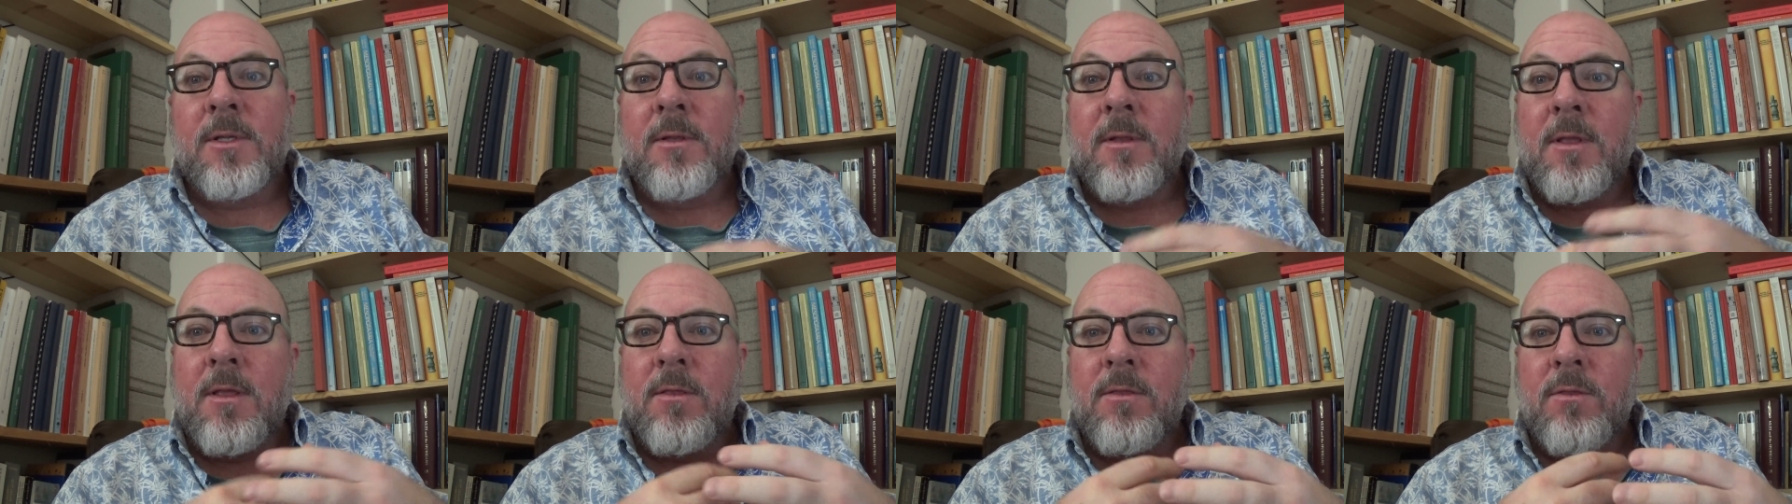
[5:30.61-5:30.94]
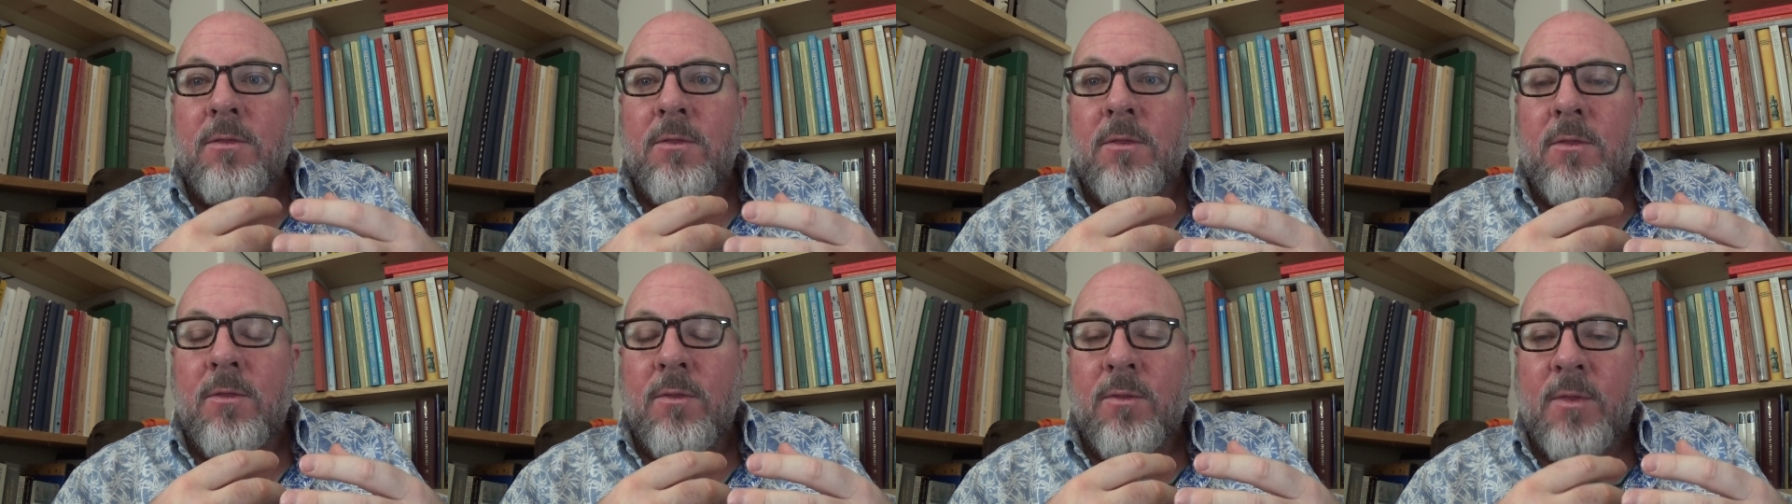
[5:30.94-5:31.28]
and
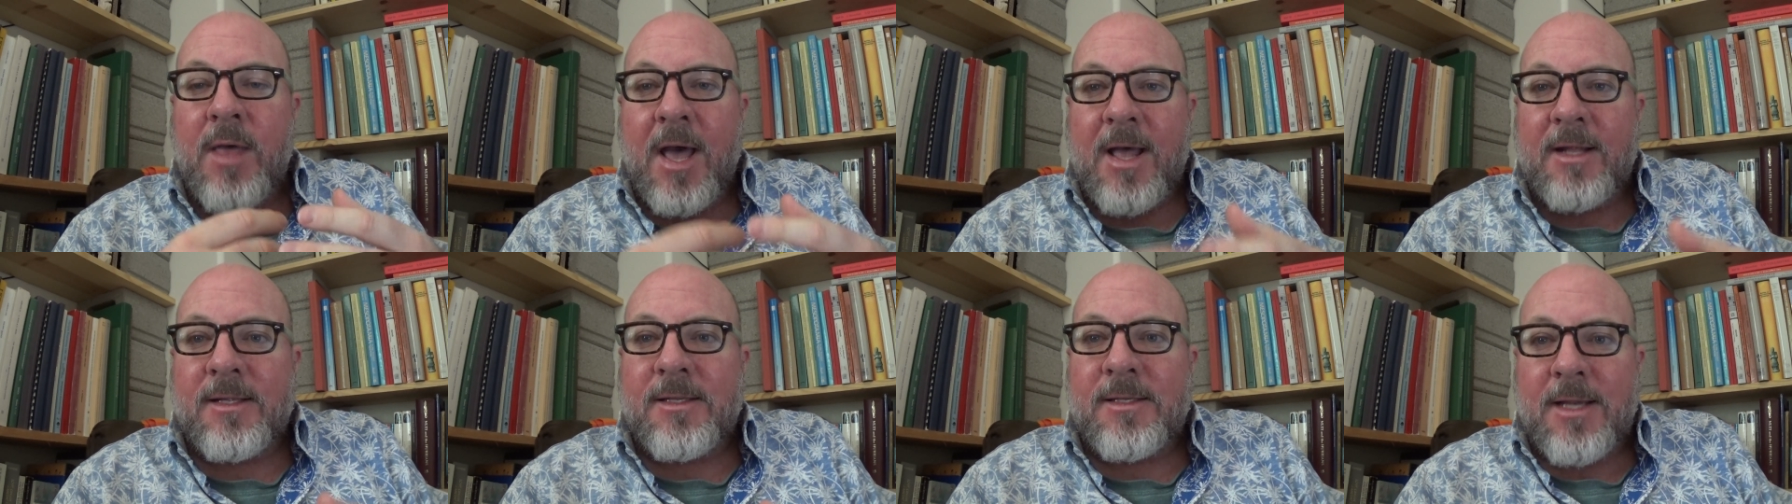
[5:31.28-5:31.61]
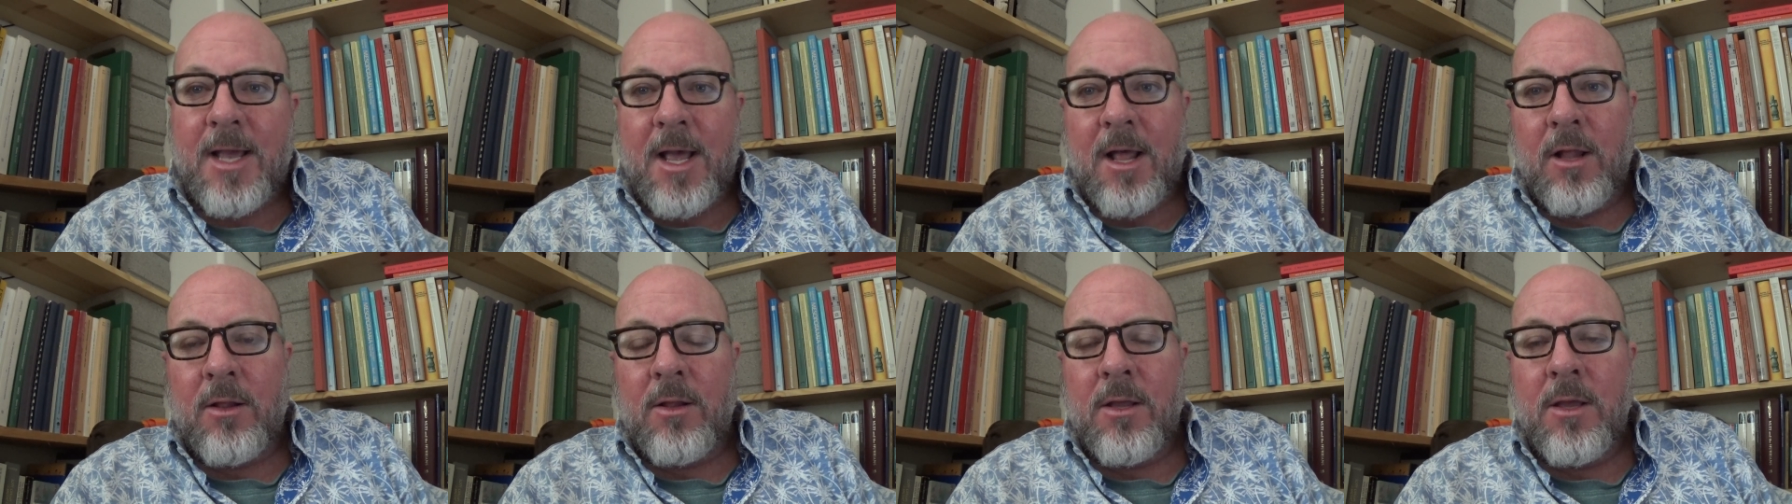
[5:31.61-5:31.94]
then that
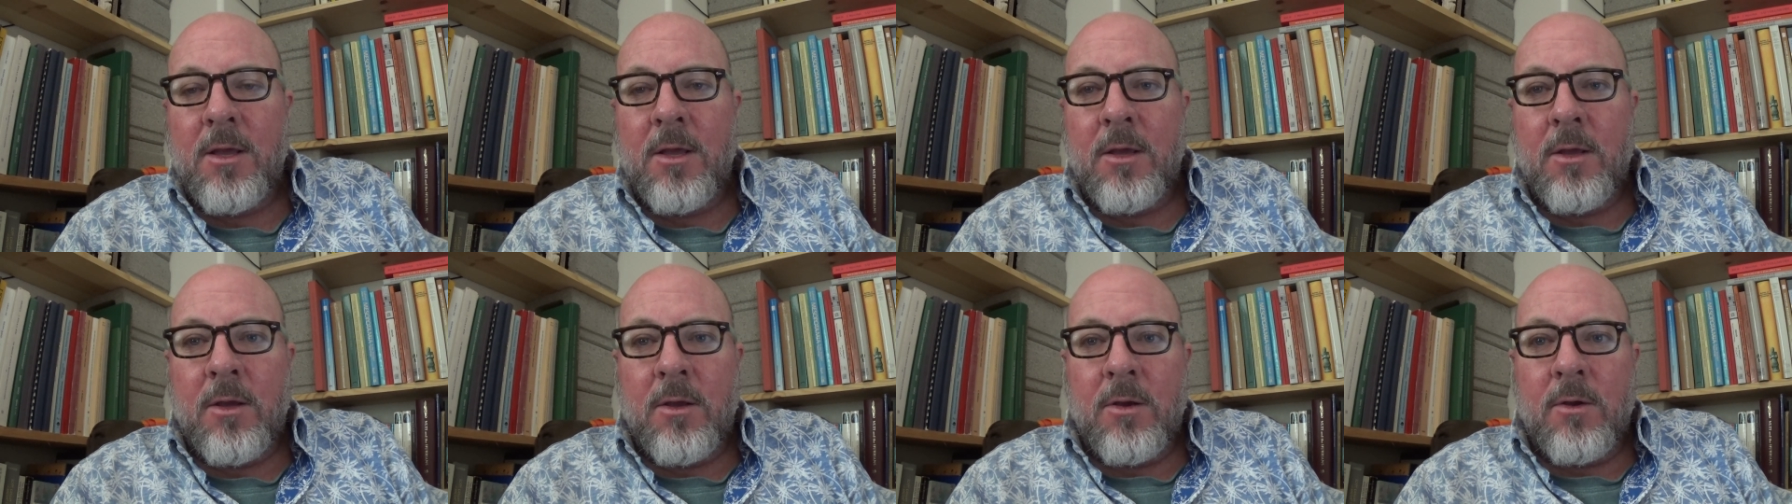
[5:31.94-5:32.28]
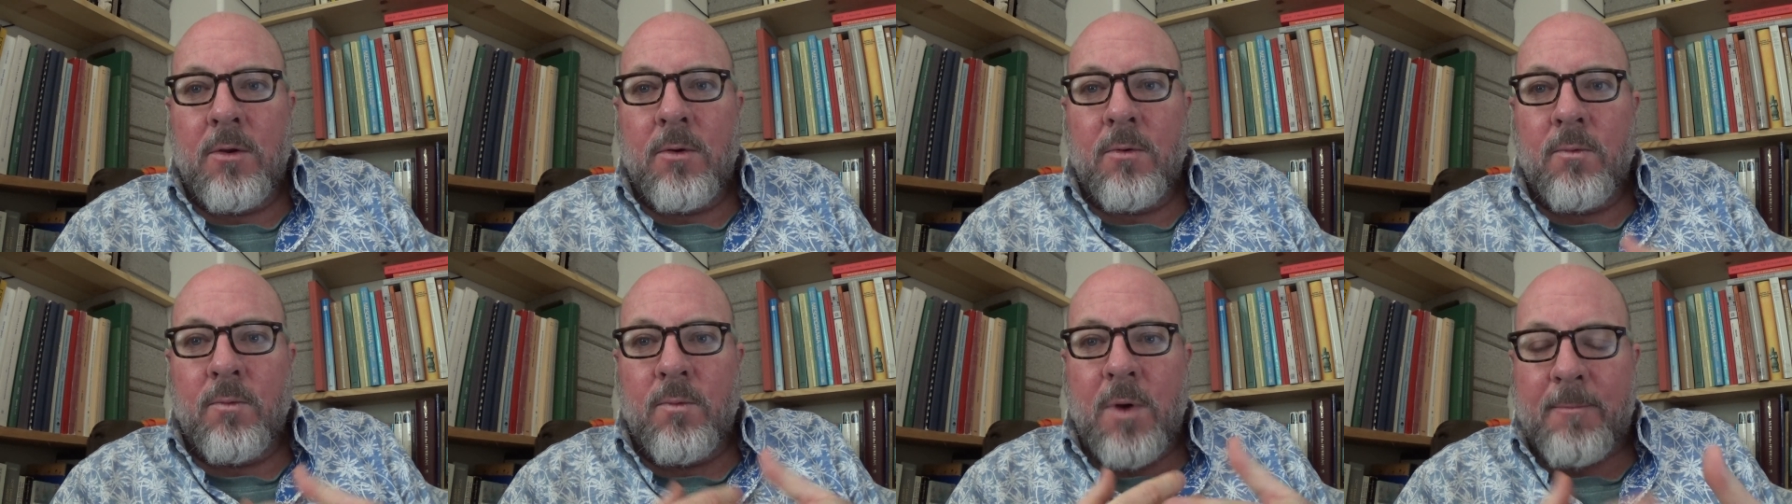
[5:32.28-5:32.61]
cell
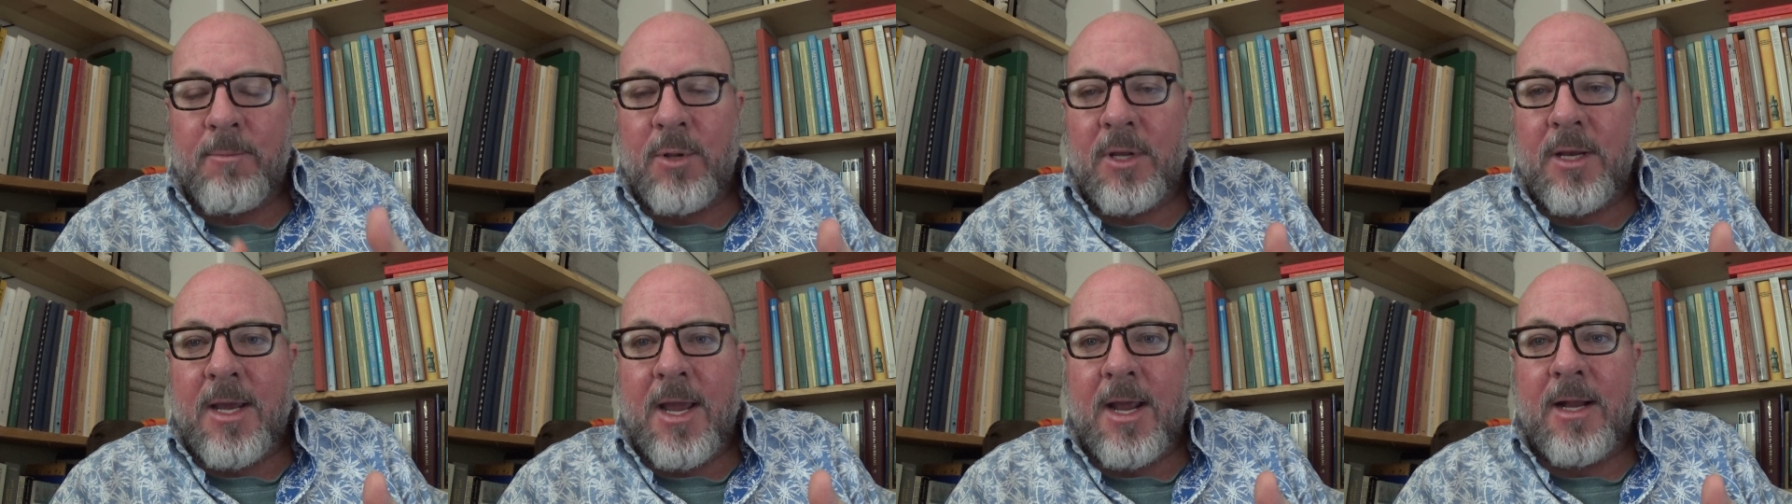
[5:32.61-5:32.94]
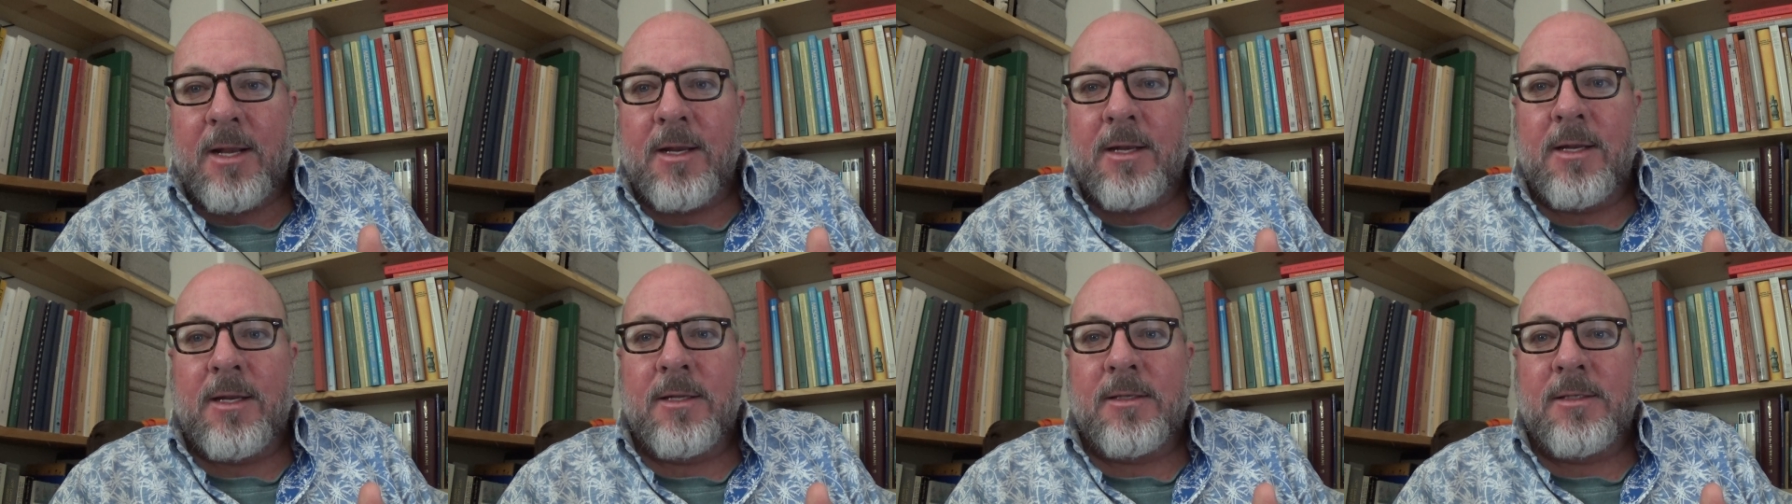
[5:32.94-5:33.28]

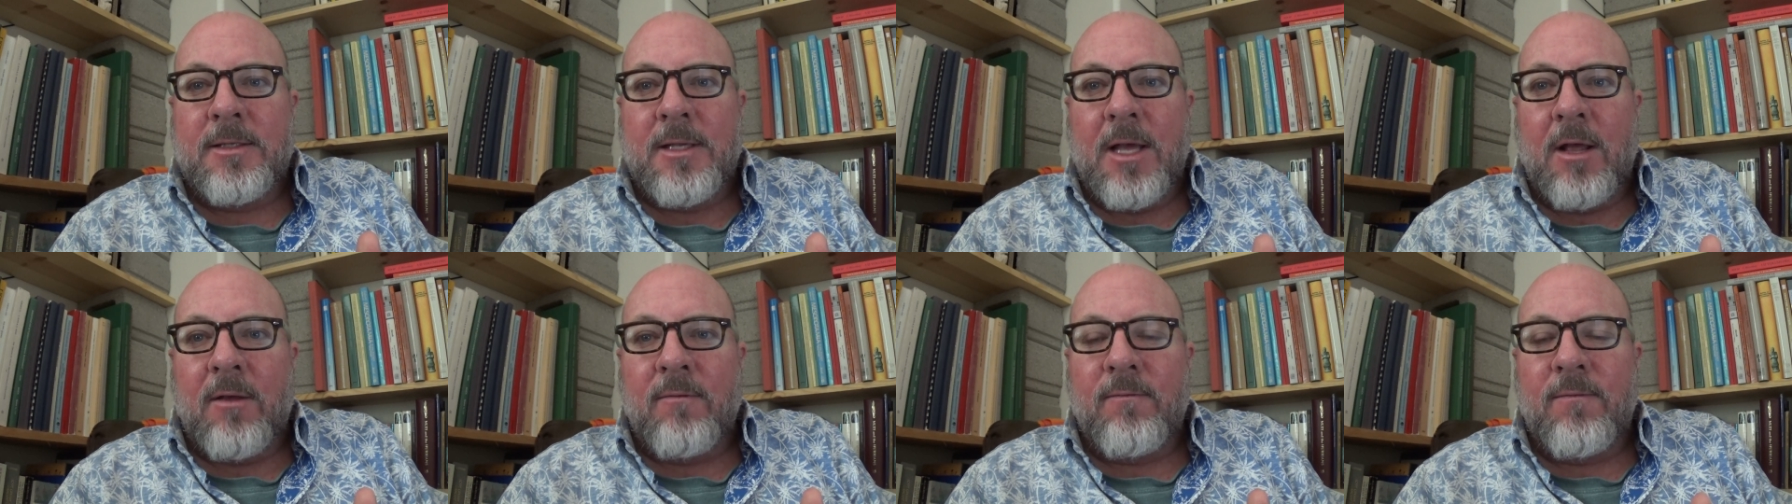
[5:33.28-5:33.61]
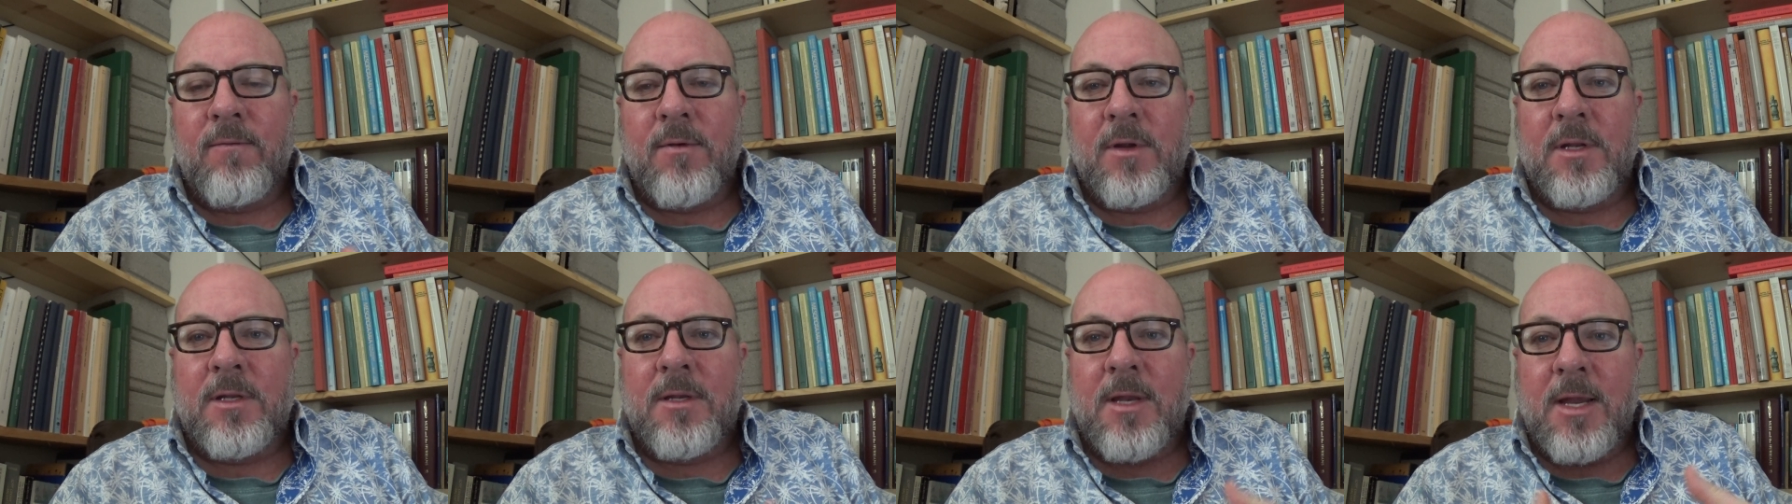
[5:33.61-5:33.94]
replicated
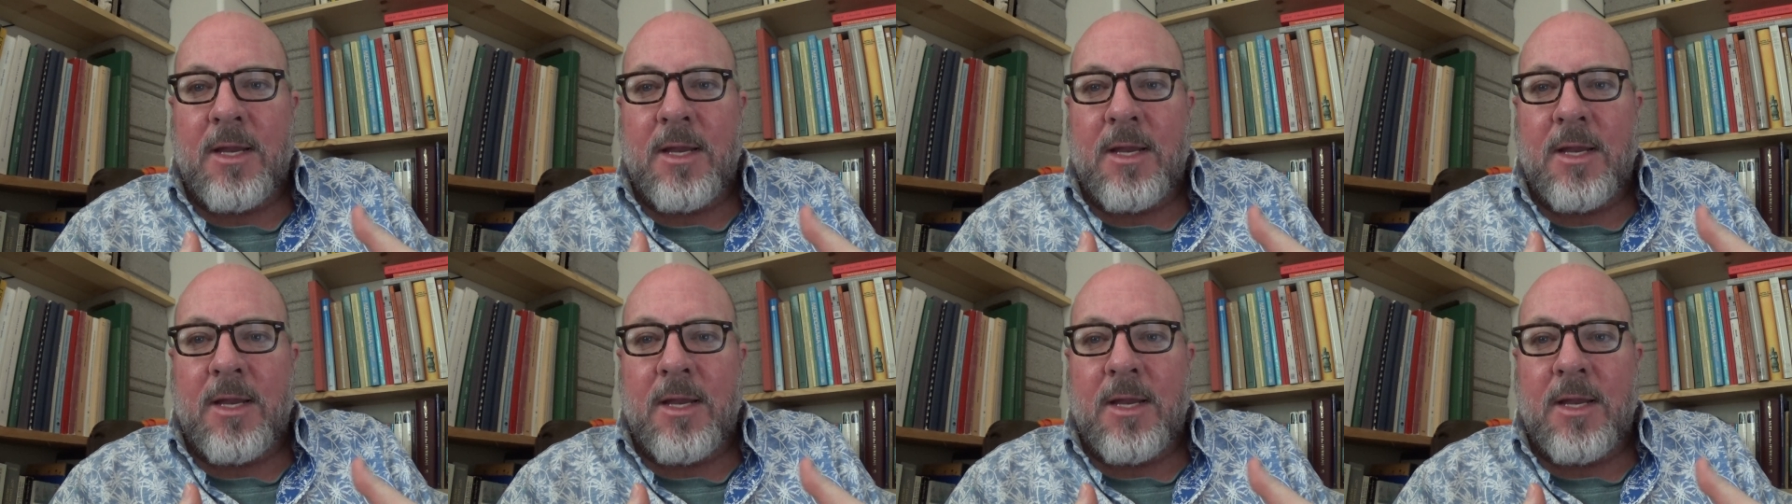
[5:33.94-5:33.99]
itself.